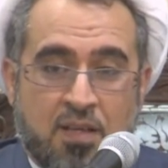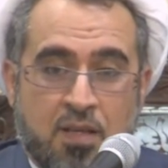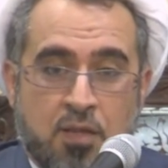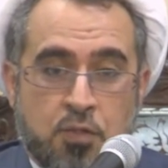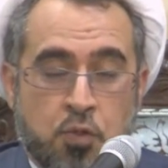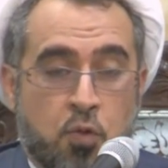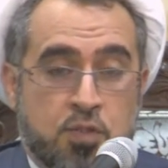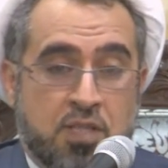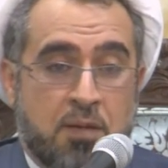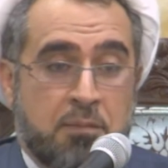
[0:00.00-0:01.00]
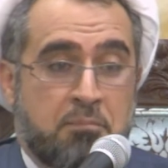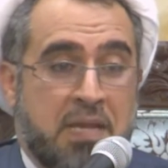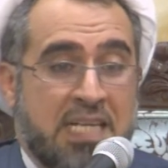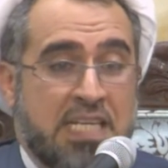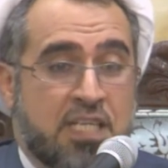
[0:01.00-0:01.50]
So some,
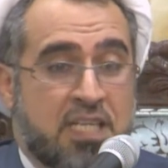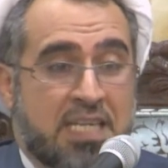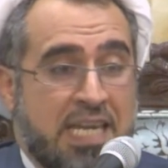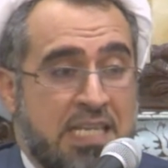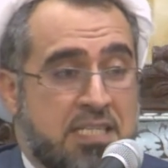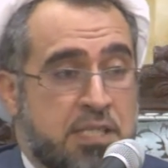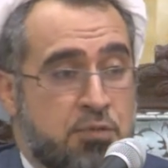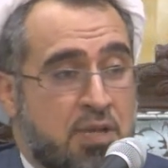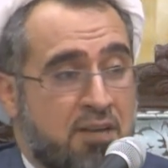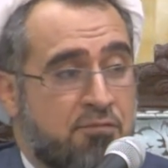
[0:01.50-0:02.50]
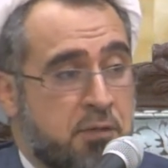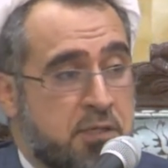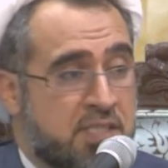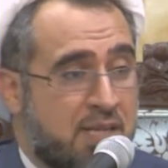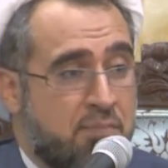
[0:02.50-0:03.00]
many cases you have, for
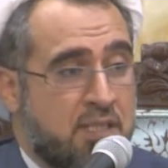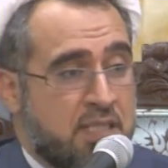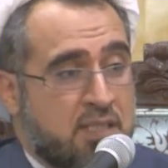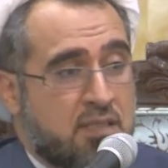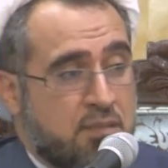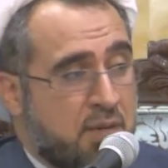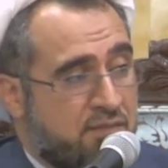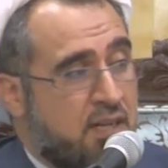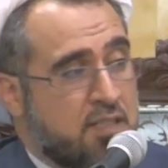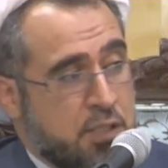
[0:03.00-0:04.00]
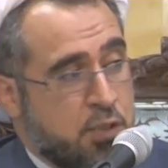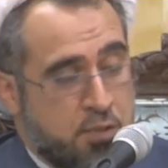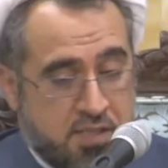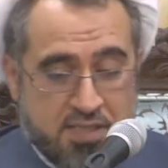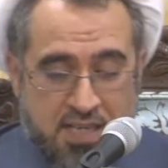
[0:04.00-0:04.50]
example, in Mafatih, you
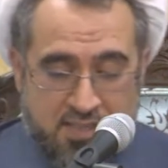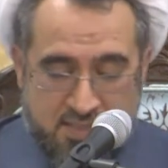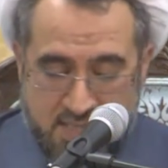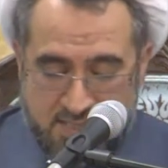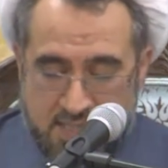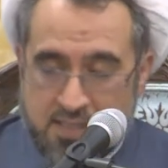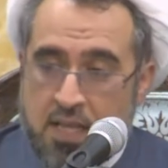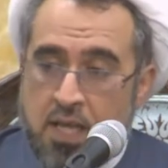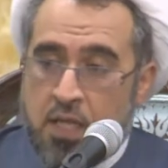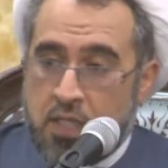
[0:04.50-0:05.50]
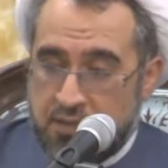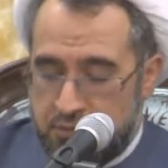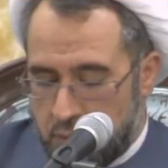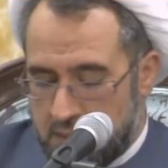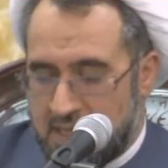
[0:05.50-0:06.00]
recite, this says, if you
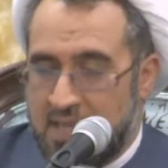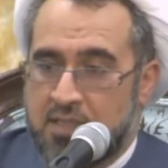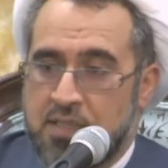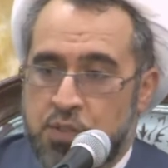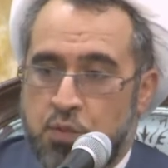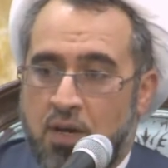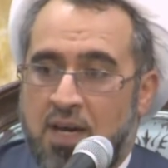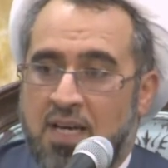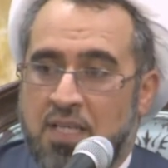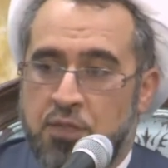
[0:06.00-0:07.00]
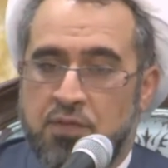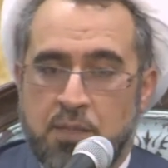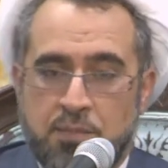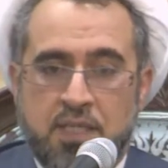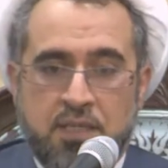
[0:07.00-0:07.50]
recite this dua, you will
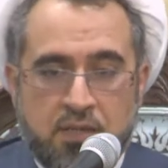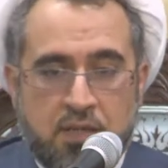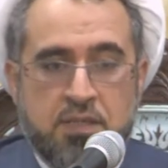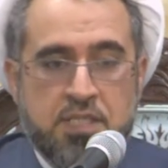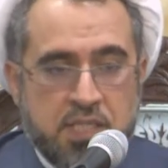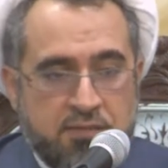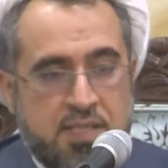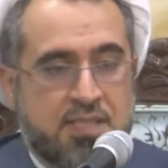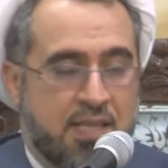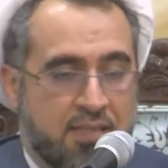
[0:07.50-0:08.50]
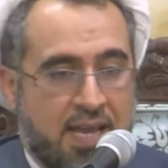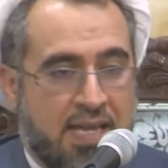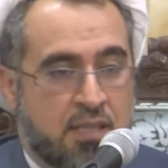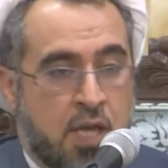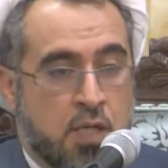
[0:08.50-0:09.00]
be receive this and
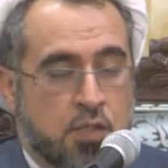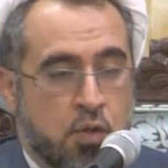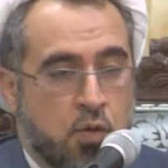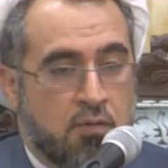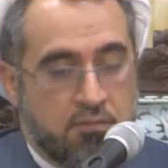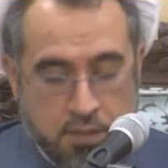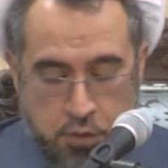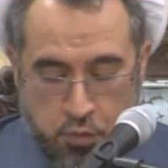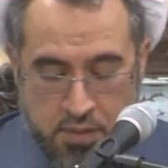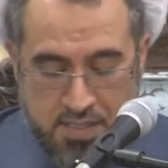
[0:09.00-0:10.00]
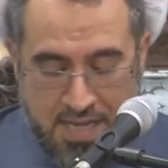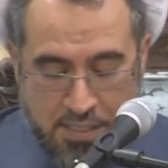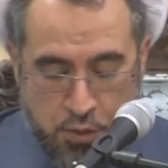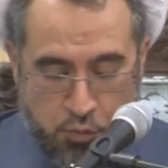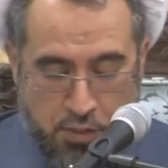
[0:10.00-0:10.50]
that. So when you recite
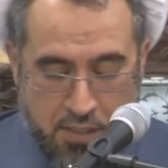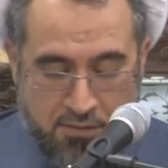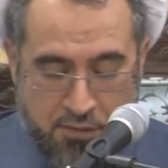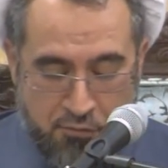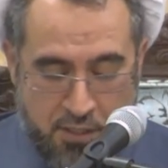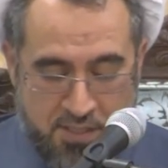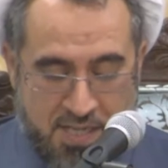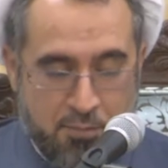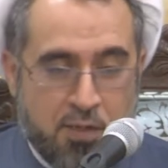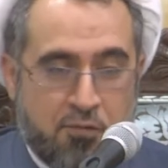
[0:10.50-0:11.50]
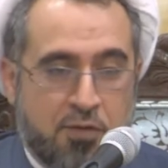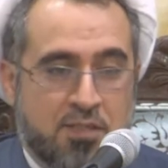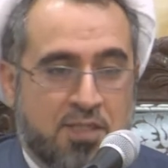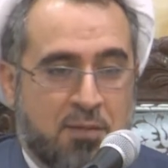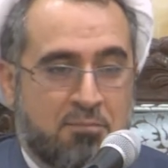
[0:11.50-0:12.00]
it, do not wait, for example, for
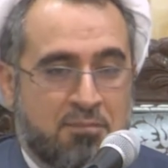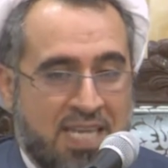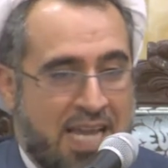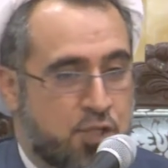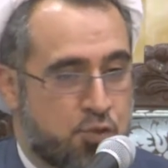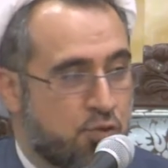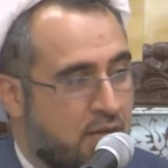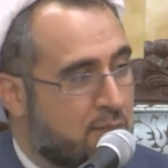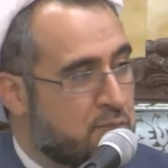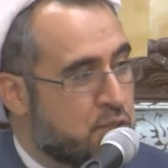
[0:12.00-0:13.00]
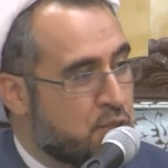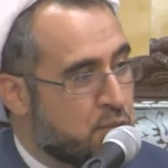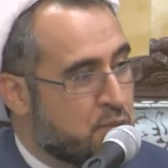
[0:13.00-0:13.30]
some cash to come to you.